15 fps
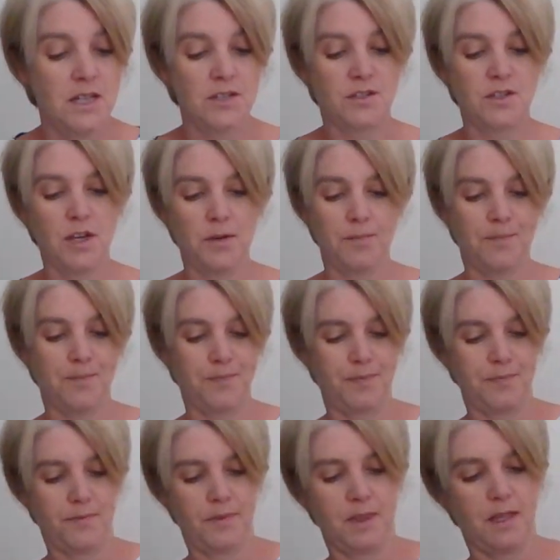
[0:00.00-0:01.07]
So,
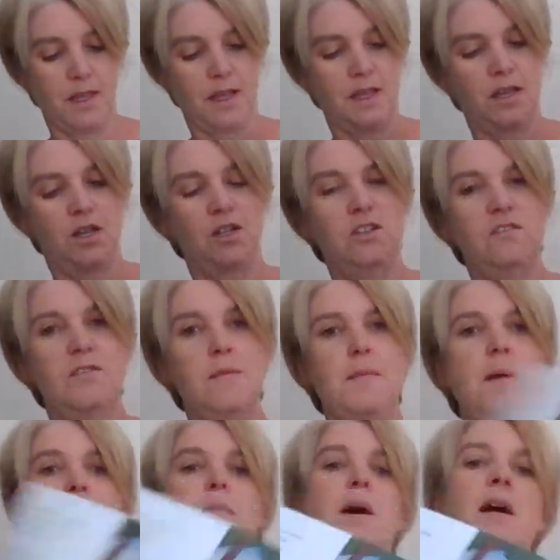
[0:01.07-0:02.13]
can you
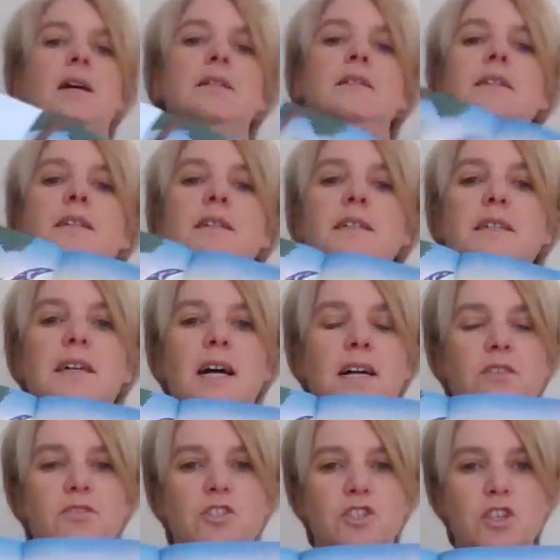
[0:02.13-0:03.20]
remember
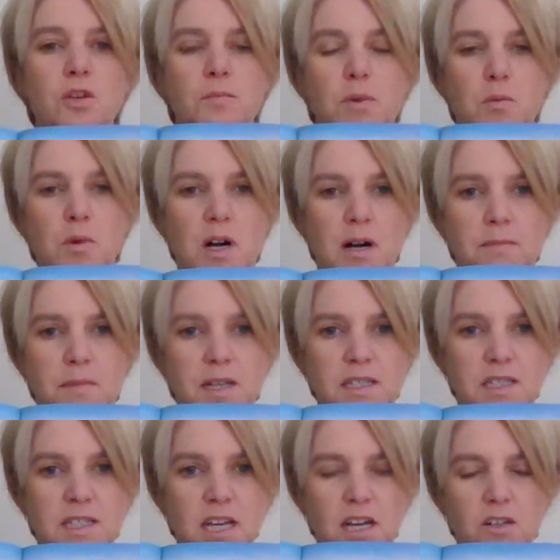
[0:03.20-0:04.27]
how Superworm
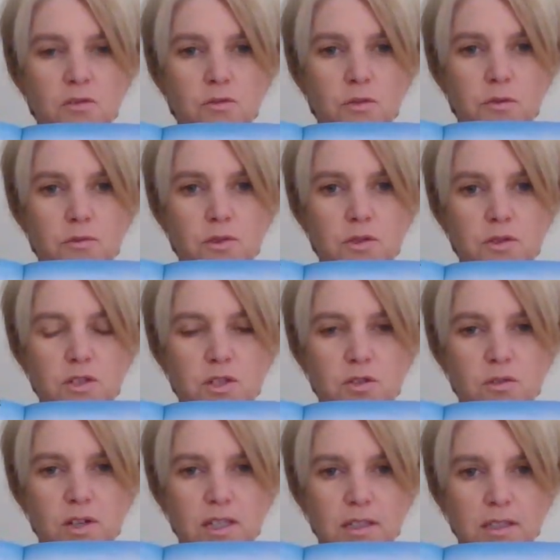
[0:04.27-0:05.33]
tunneled through the
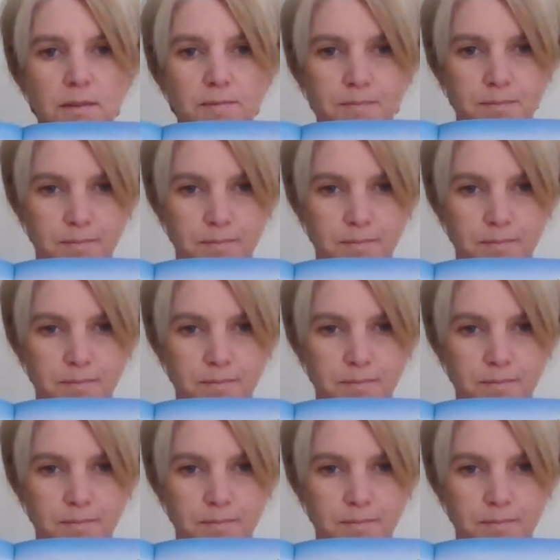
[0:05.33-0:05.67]
soil?